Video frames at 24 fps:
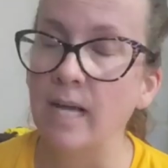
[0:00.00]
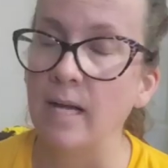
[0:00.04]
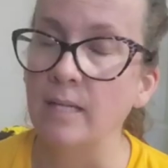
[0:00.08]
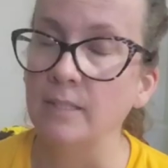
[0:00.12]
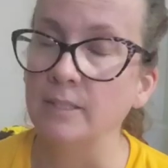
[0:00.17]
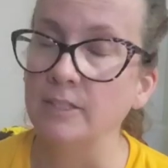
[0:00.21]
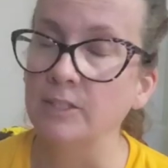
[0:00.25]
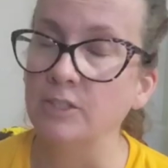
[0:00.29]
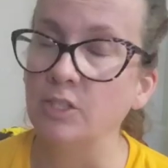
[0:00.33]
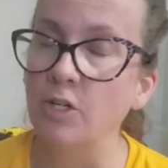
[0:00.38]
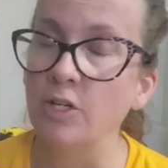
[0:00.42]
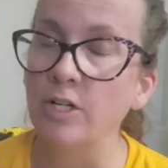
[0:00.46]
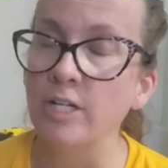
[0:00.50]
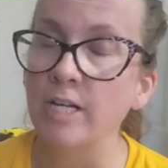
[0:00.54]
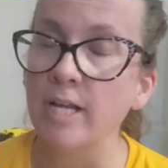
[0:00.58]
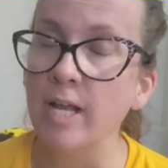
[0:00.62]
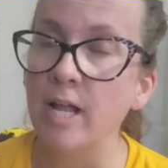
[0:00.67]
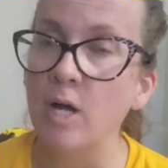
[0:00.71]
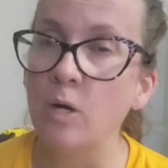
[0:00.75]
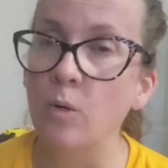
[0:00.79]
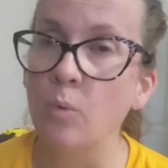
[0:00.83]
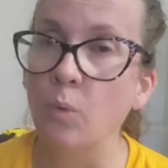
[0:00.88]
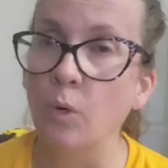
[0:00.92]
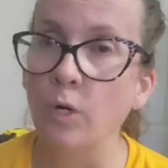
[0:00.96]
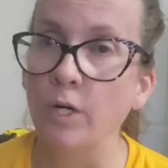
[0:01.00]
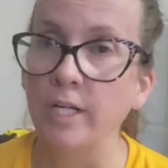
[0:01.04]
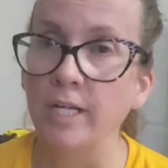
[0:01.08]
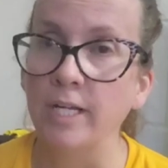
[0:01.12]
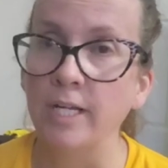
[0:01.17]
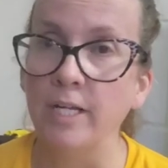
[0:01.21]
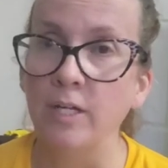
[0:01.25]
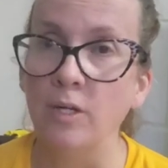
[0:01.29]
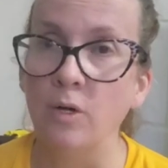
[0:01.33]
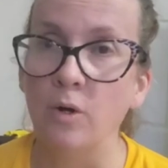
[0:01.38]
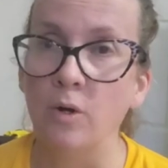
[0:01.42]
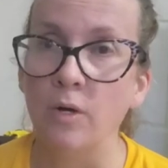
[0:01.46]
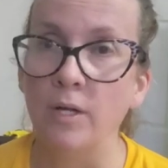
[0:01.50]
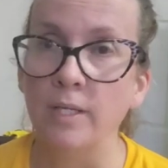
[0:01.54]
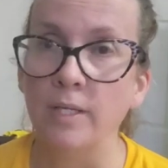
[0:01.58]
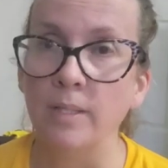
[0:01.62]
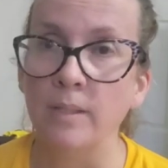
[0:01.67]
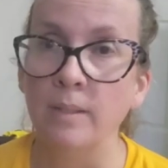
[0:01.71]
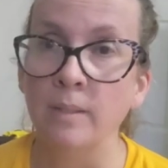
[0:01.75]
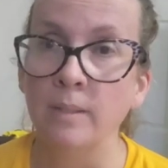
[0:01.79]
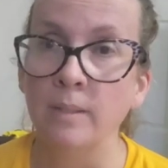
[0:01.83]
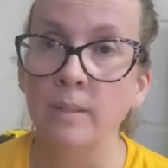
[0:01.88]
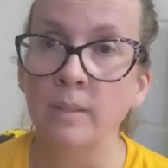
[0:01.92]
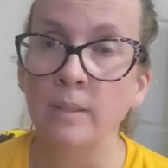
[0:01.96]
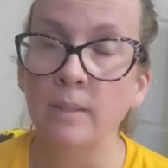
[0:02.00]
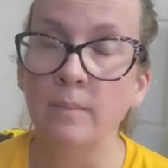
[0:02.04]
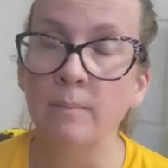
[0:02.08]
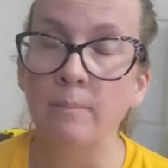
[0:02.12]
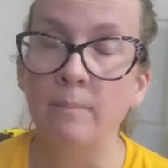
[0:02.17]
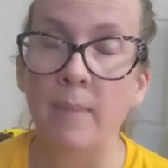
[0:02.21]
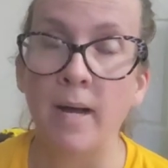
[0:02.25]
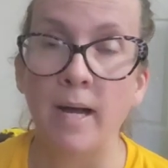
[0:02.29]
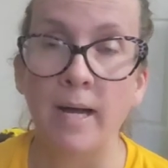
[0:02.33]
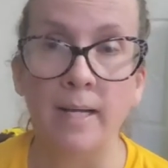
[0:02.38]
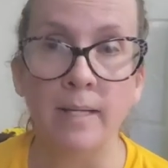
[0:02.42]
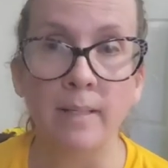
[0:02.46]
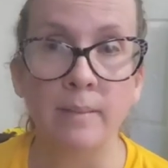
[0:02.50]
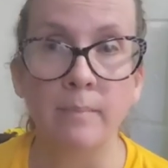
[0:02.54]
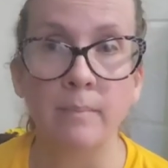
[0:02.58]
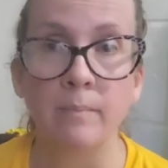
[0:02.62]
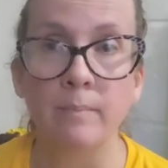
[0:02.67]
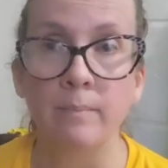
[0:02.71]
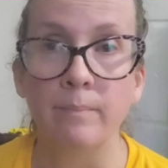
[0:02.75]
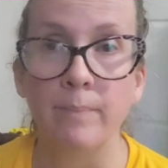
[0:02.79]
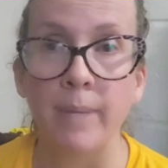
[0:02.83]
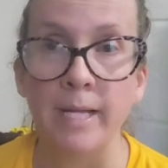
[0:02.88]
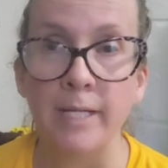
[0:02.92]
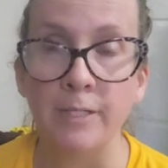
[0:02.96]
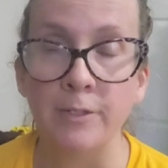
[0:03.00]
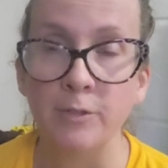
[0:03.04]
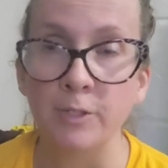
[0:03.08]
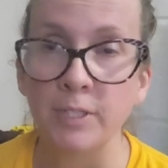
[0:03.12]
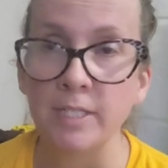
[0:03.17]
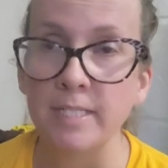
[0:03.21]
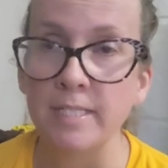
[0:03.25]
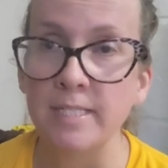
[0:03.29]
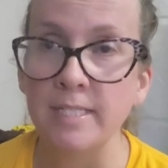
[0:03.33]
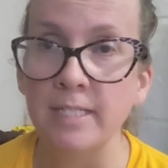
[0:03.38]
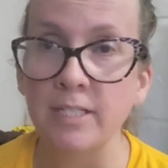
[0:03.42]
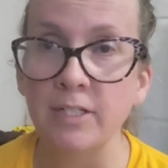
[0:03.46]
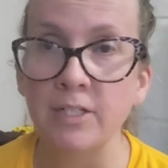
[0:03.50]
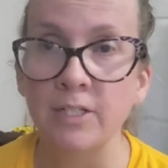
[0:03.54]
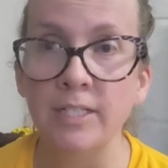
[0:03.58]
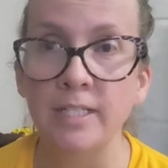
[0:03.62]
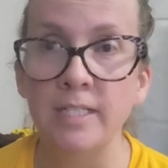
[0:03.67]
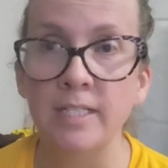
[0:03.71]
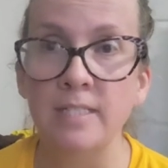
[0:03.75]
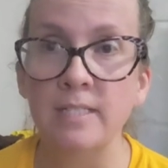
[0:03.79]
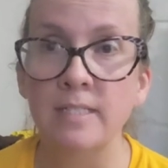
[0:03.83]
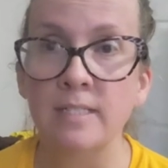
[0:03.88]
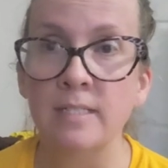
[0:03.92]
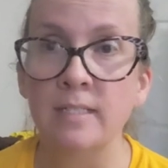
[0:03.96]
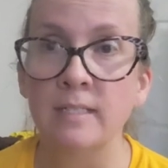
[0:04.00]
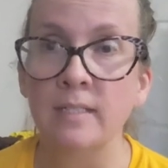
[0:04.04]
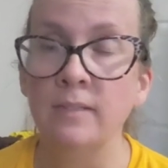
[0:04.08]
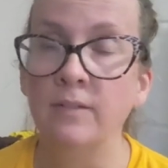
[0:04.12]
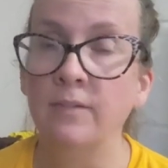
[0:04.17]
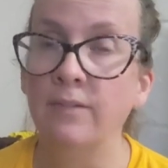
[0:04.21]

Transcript: I started out working on my pantry series,